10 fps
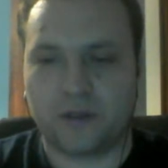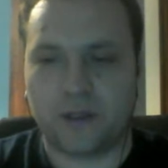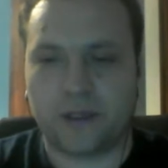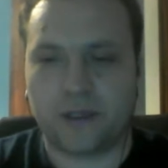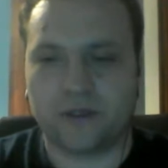
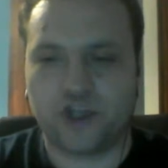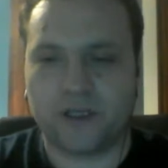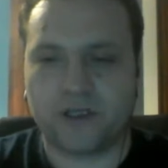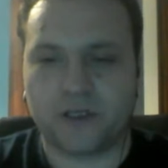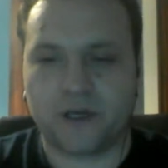like a J
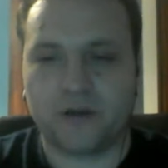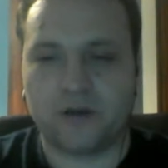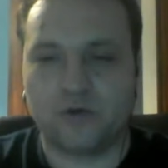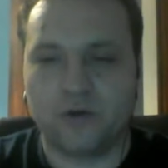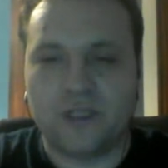S R,
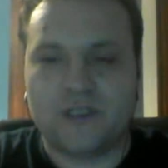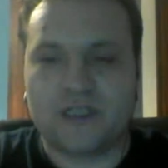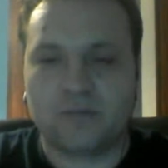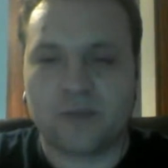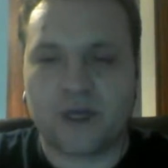you need
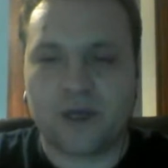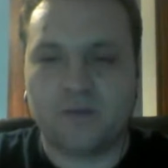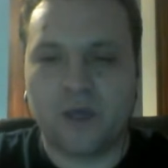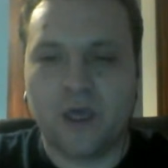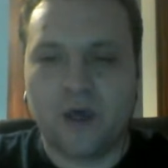some
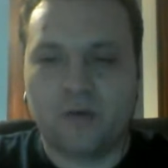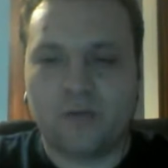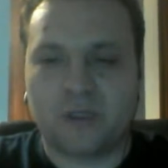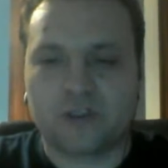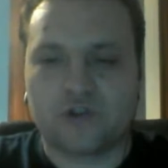time.
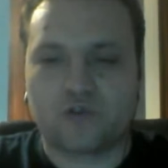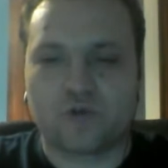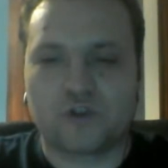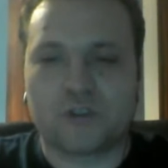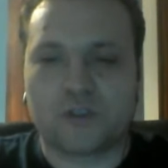But
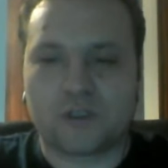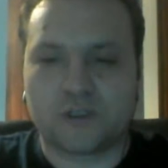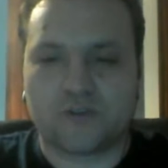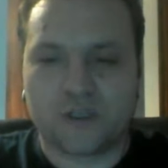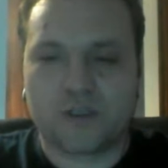Struts,
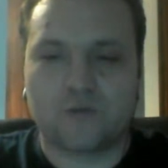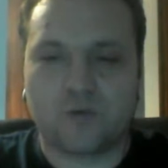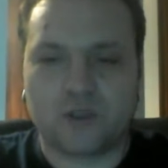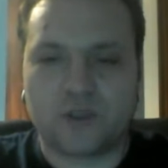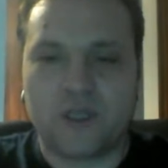Struts
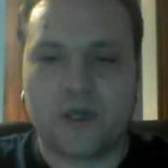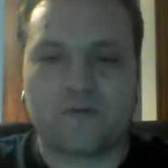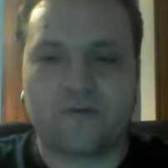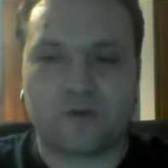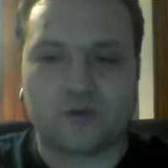was
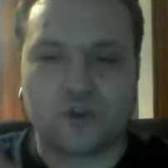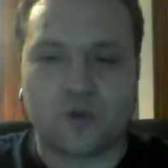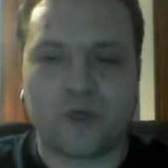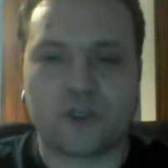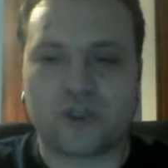there for so
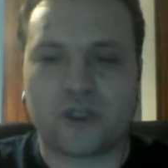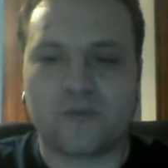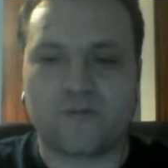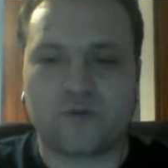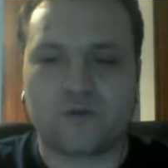much
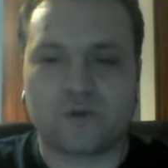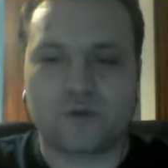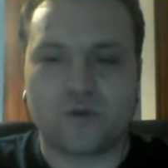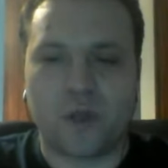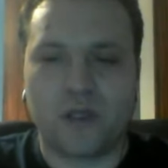time, for so
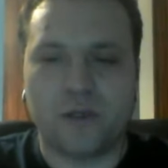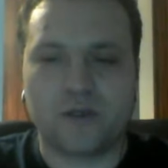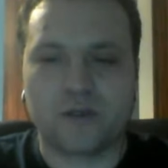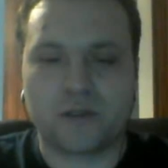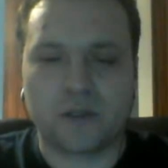many
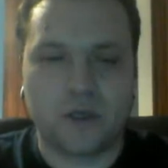years.